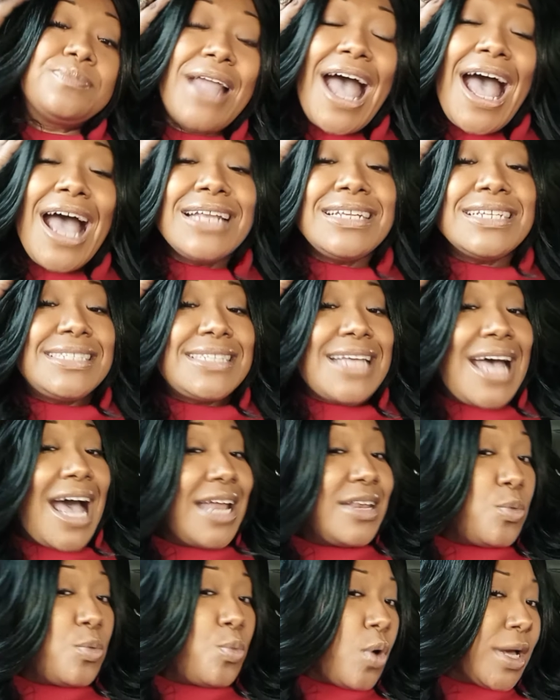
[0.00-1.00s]
I decide
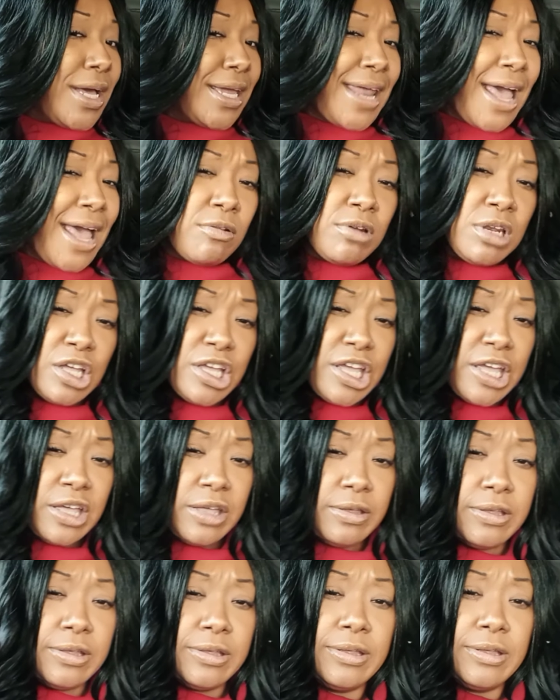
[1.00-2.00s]
to walk it out looking
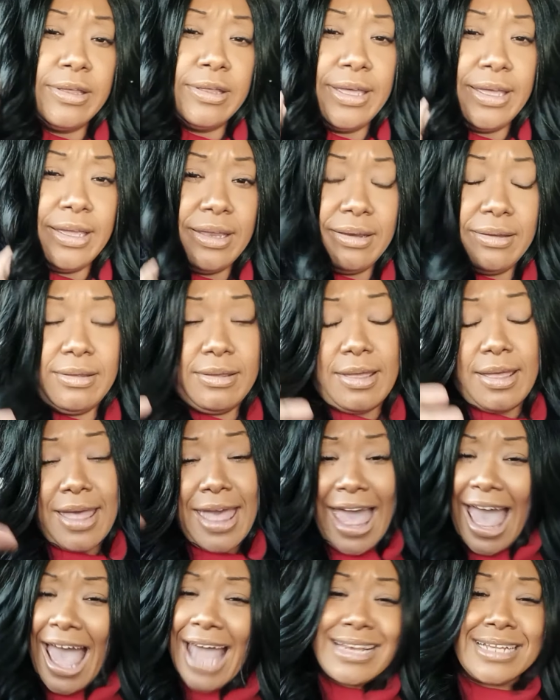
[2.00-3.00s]
good.
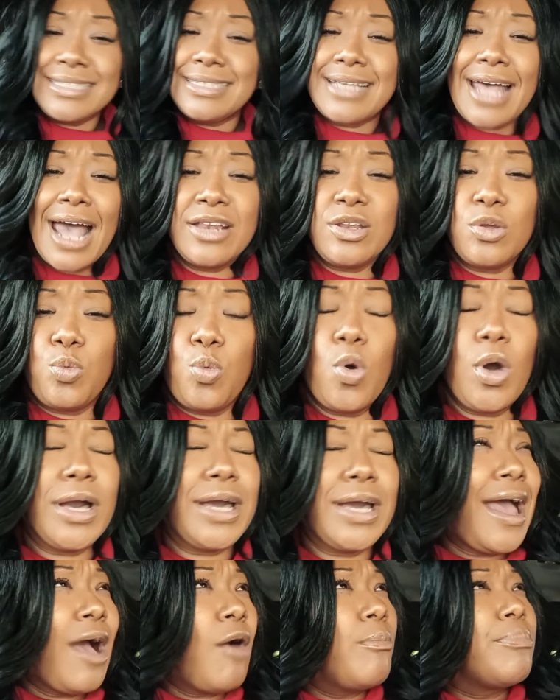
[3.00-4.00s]
I decide to walk
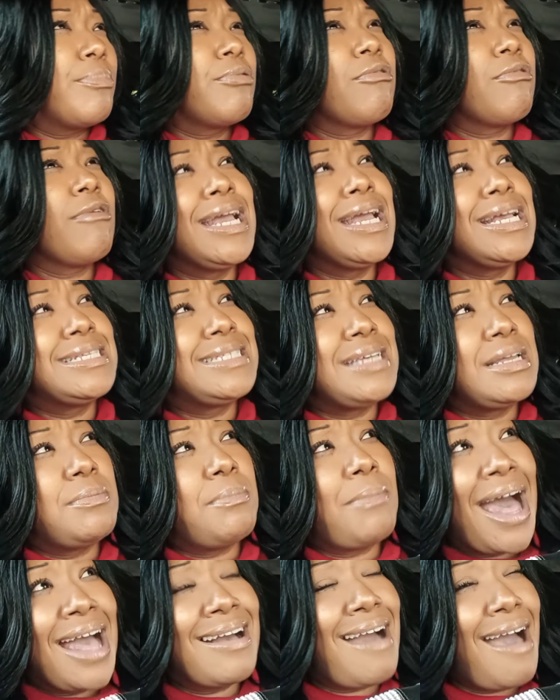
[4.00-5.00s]
it out praising
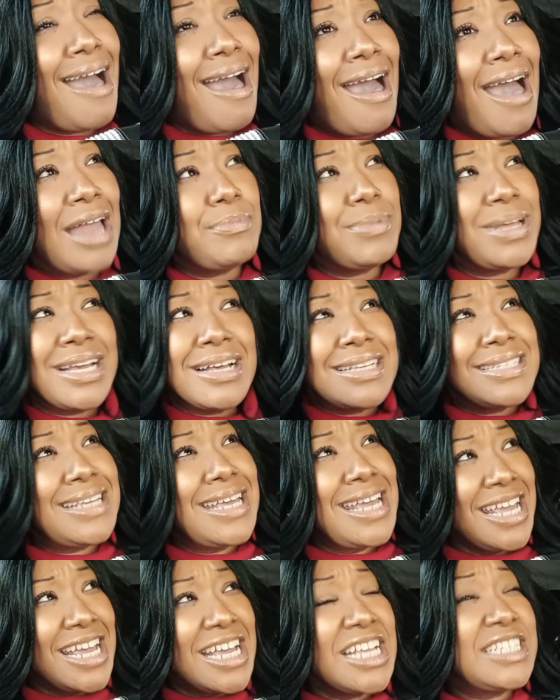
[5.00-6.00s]
my God because
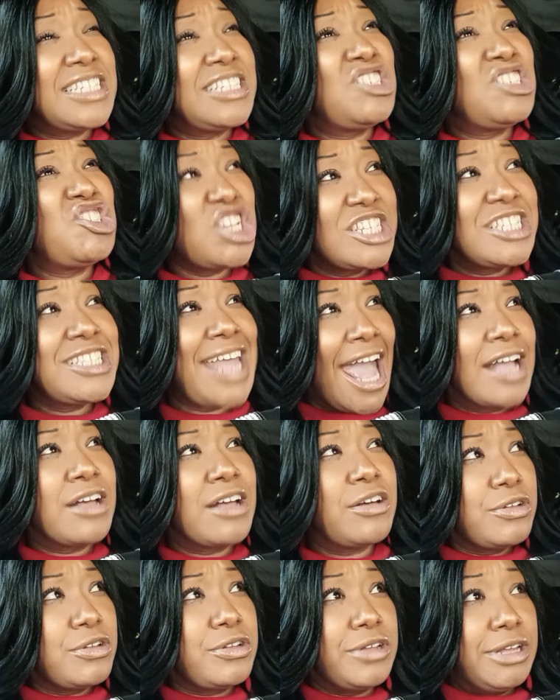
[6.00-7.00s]
He is just that
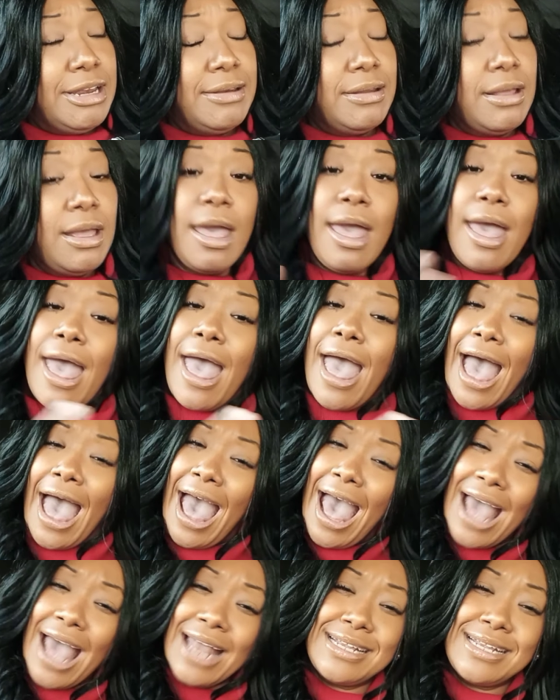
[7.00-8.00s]
good.
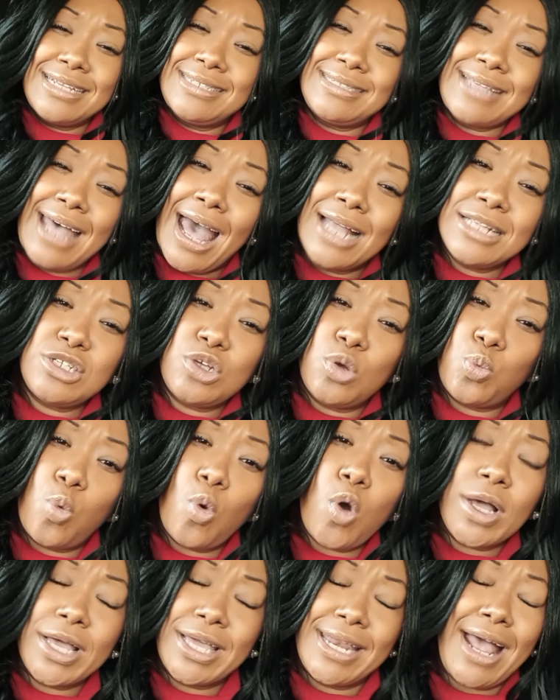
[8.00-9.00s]
I decide to
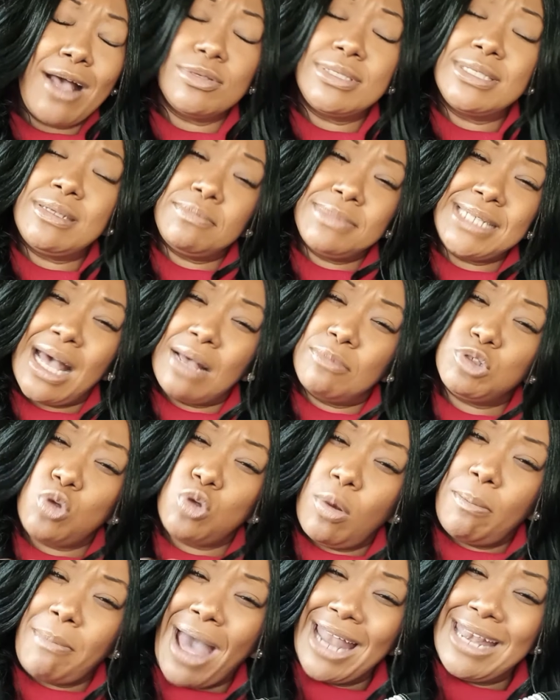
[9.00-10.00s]
walk it out sometimes
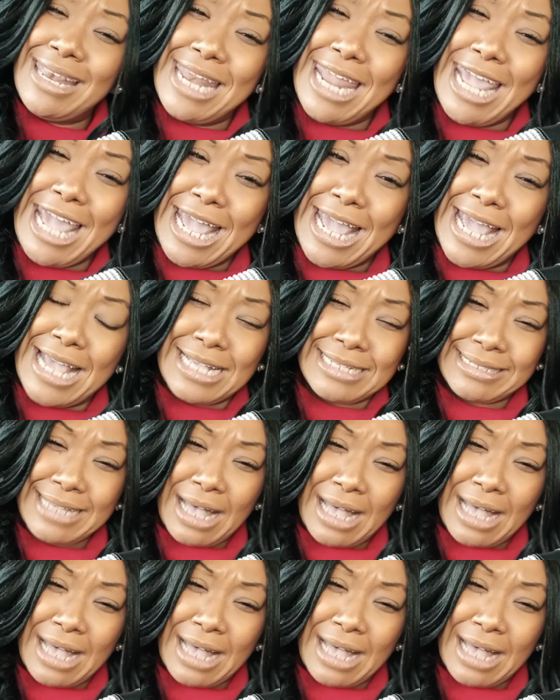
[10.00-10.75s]
on my knees.